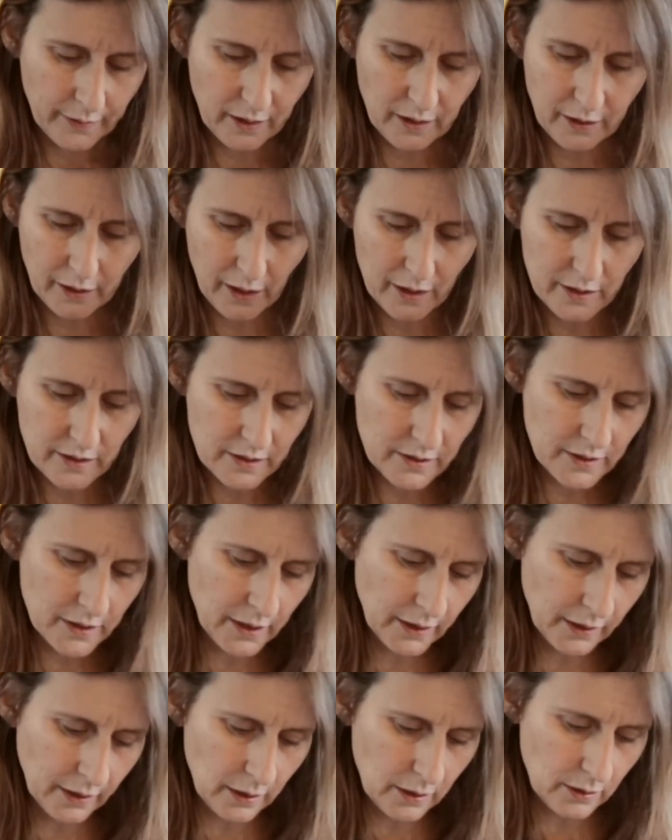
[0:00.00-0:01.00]
And it's a
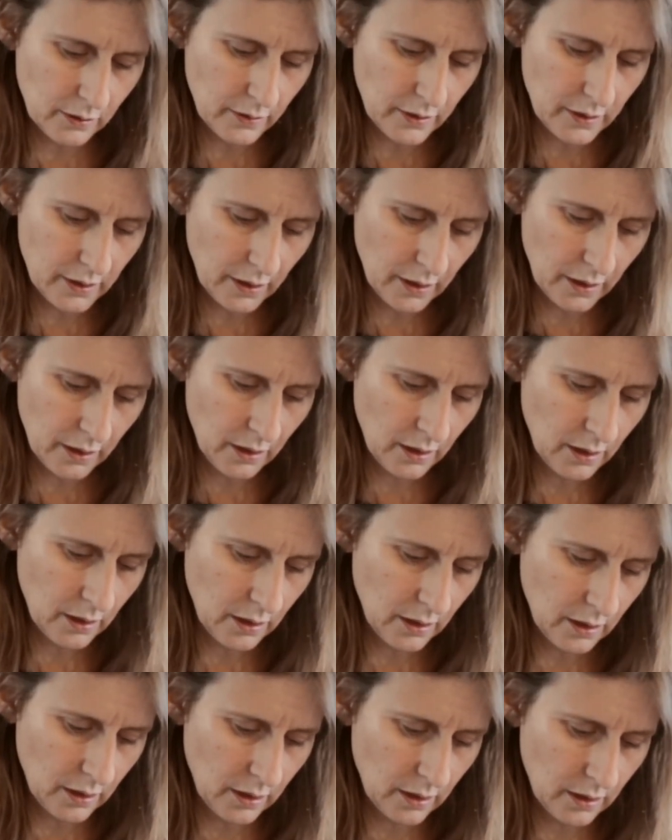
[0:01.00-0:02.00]
tiny little thing,
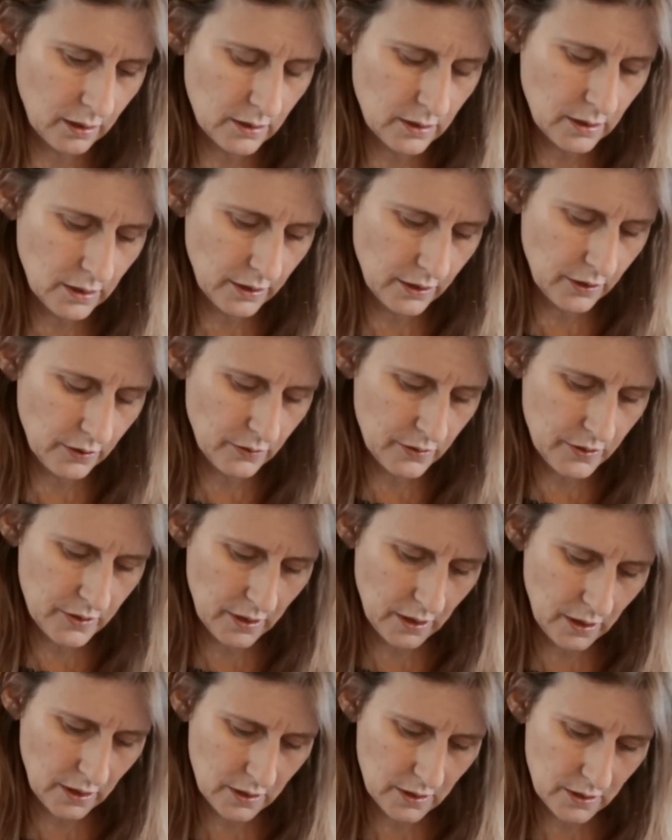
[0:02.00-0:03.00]
and I use
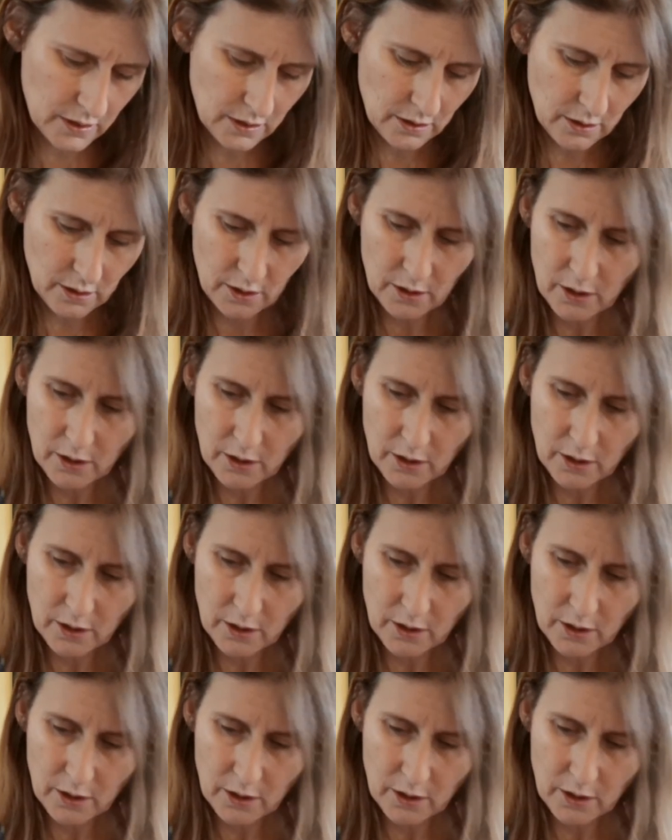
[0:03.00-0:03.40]
this